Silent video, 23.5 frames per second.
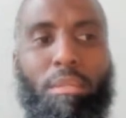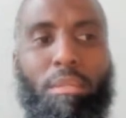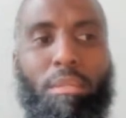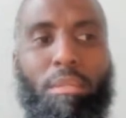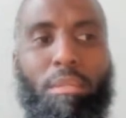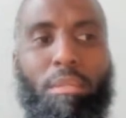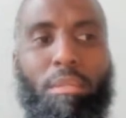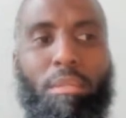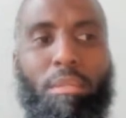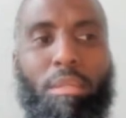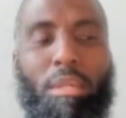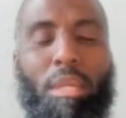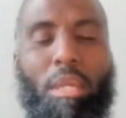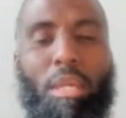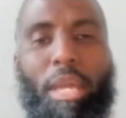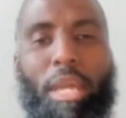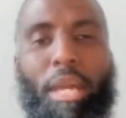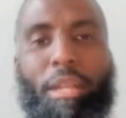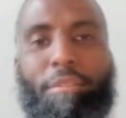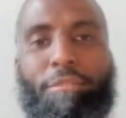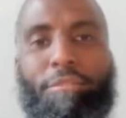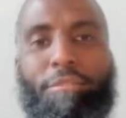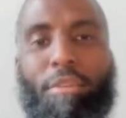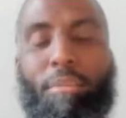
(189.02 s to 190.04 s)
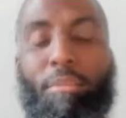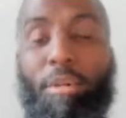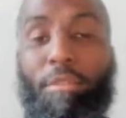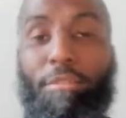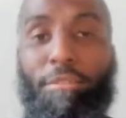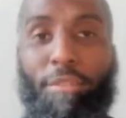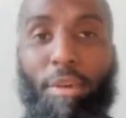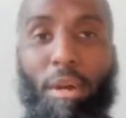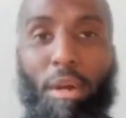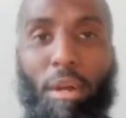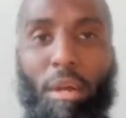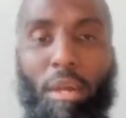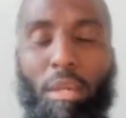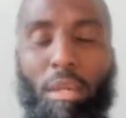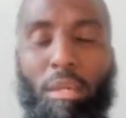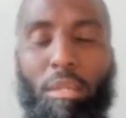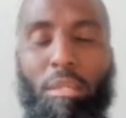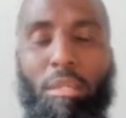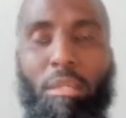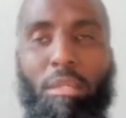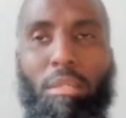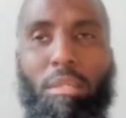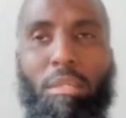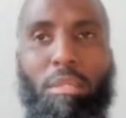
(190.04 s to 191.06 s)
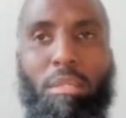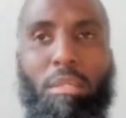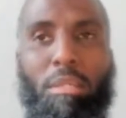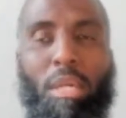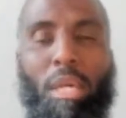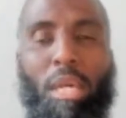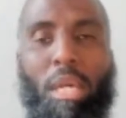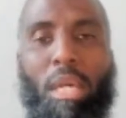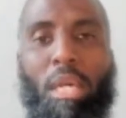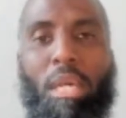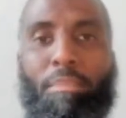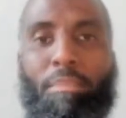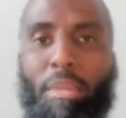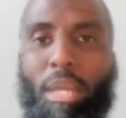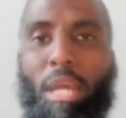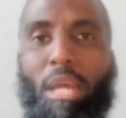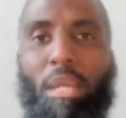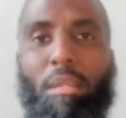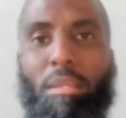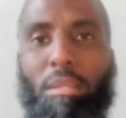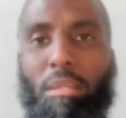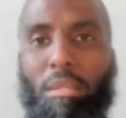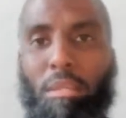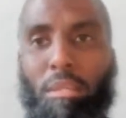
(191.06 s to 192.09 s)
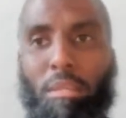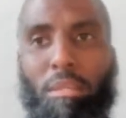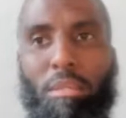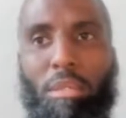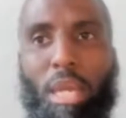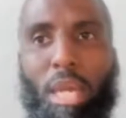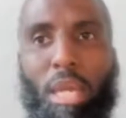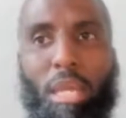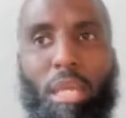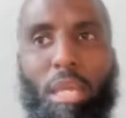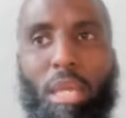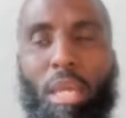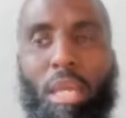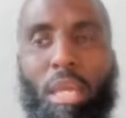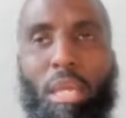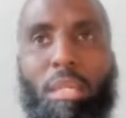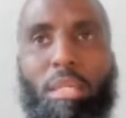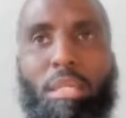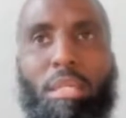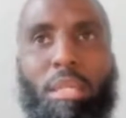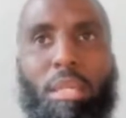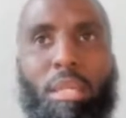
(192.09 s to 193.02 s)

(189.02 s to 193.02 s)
looking at it from afar, I can't